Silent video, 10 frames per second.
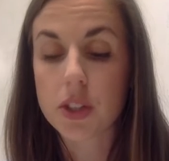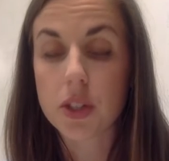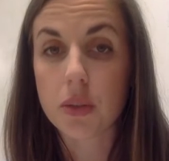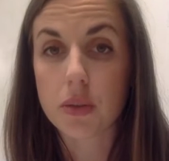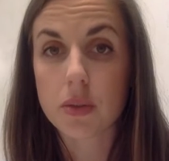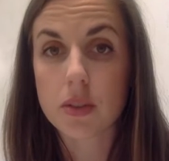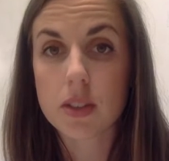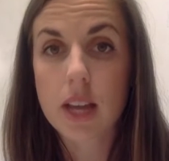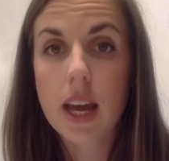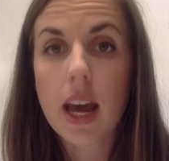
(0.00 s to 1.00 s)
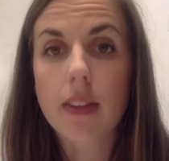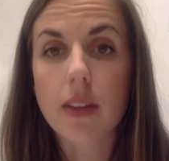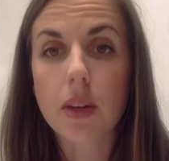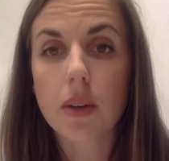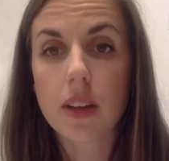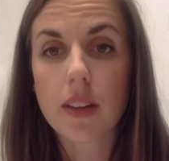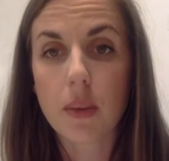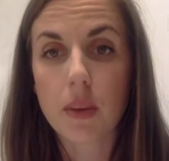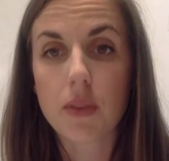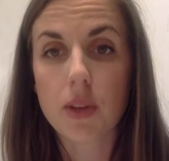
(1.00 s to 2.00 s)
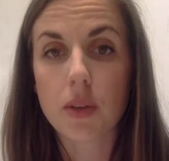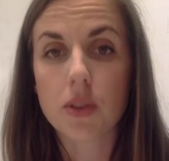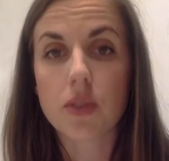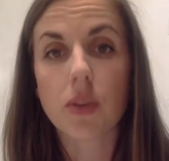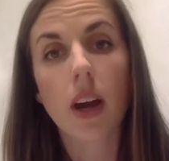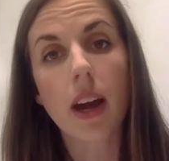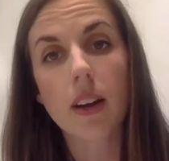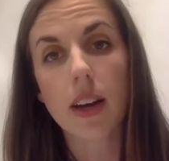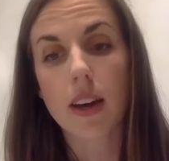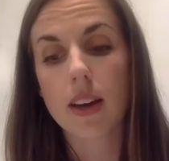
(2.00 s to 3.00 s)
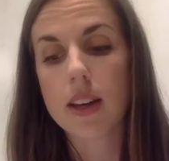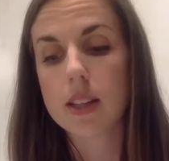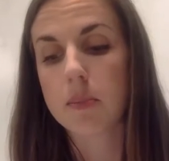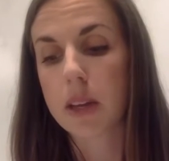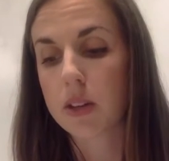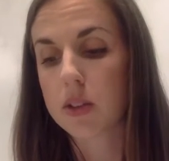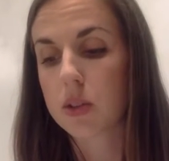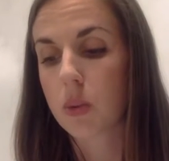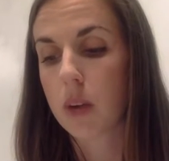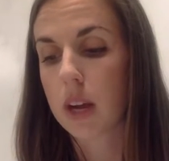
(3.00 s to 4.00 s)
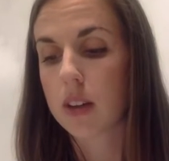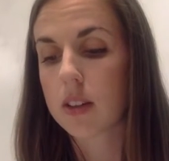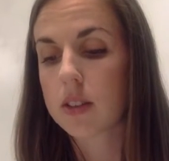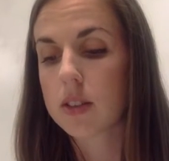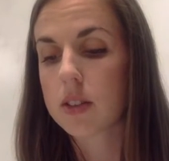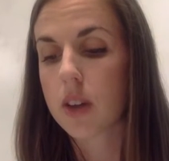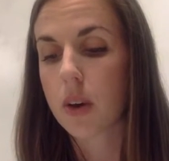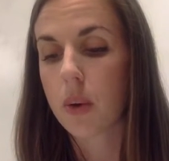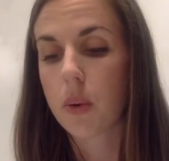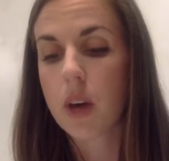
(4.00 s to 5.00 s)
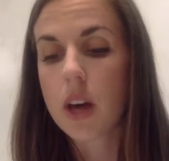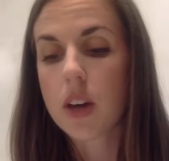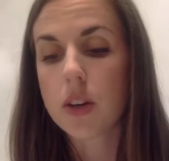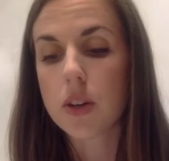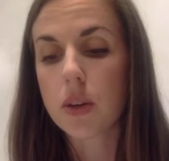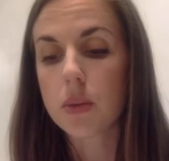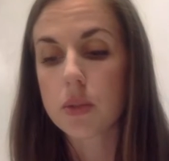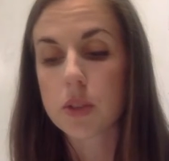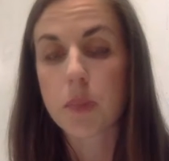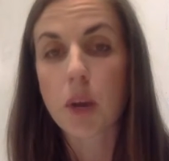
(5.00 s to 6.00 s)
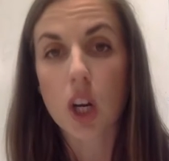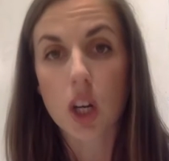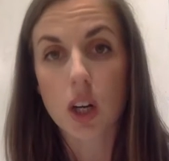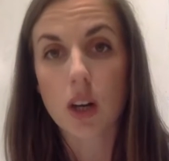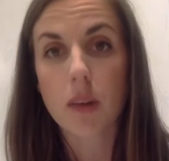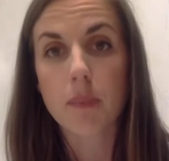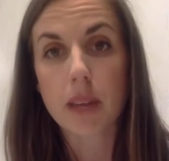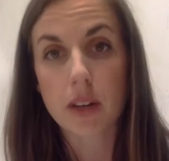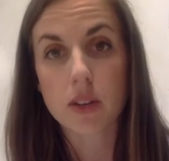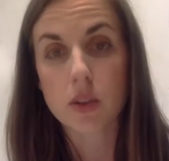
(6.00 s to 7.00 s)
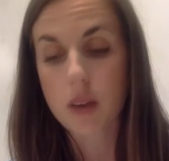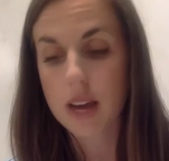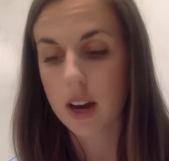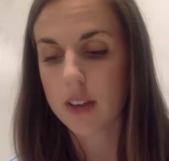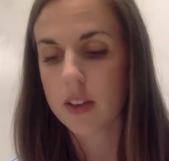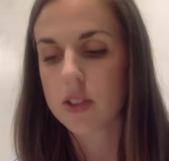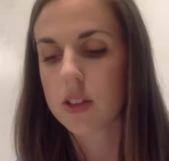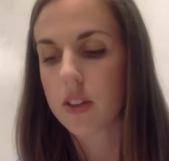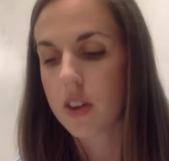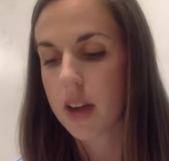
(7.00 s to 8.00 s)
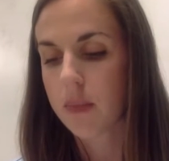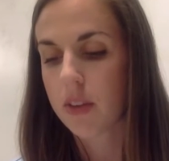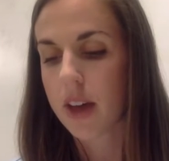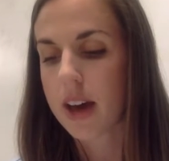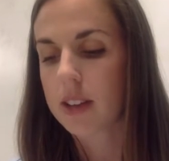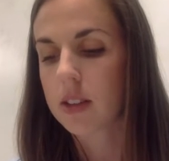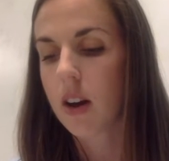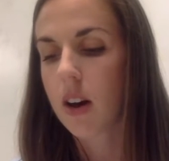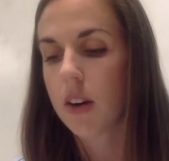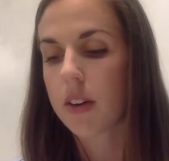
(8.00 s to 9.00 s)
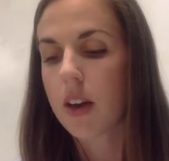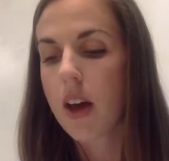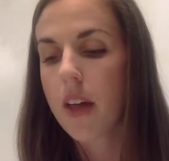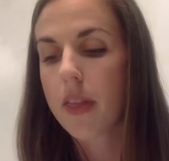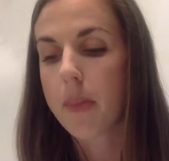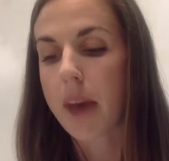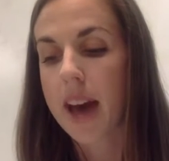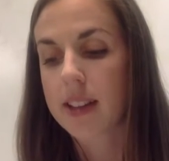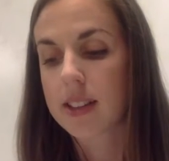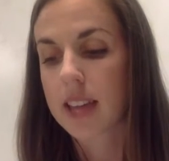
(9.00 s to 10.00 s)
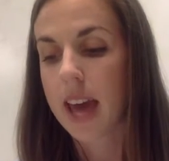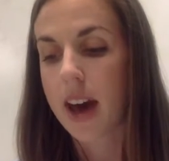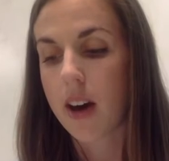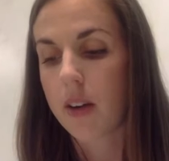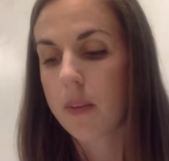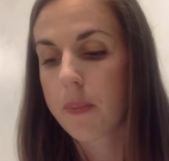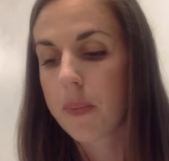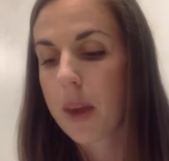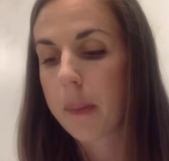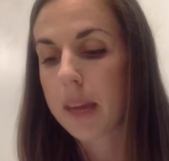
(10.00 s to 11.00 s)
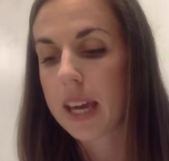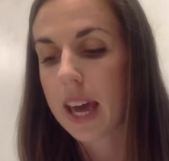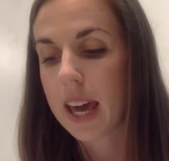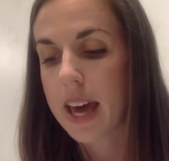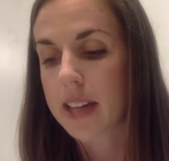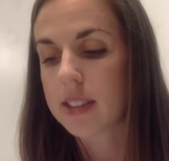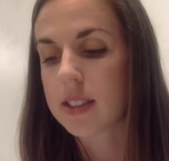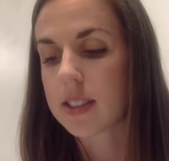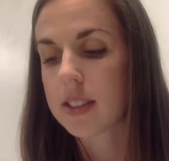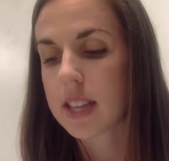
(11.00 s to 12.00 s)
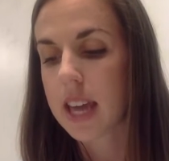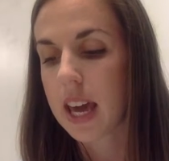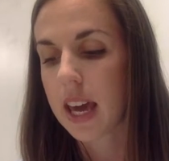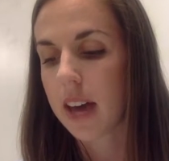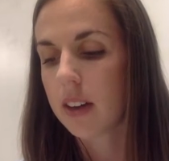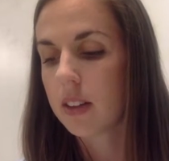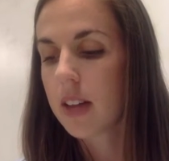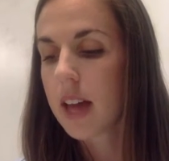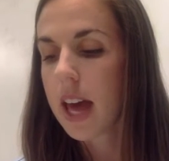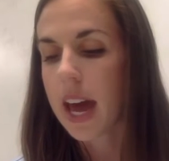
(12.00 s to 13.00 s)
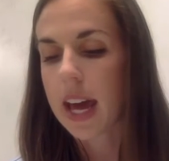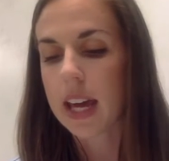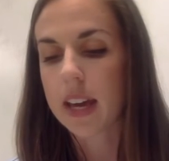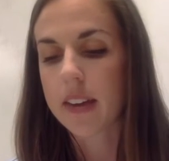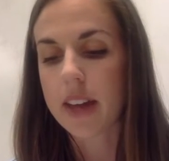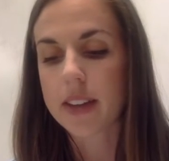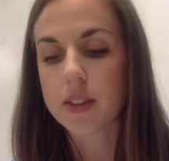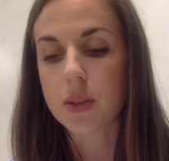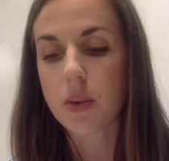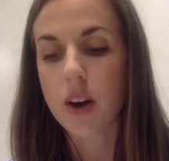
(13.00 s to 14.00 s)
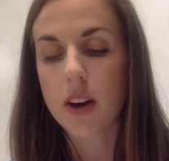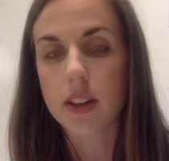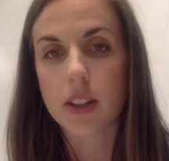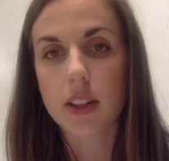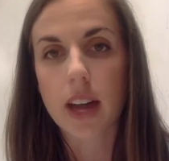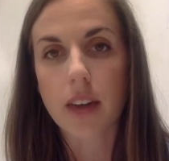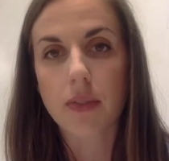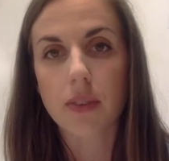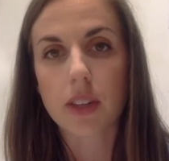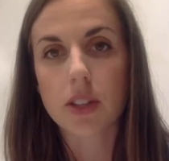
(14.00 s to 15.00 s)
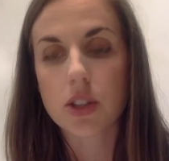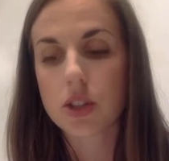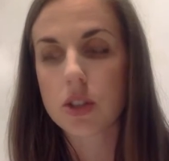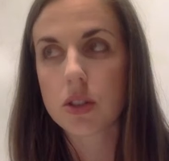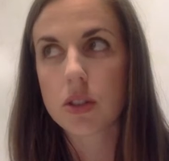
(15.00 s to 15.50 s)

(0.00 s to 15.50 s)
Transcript: newtons, and the unit that we've used for area is meters squared. So newtons per meter squared, there's another name for that. It's called the Pascal, P-A-S-C-A-L, and that is to honor a French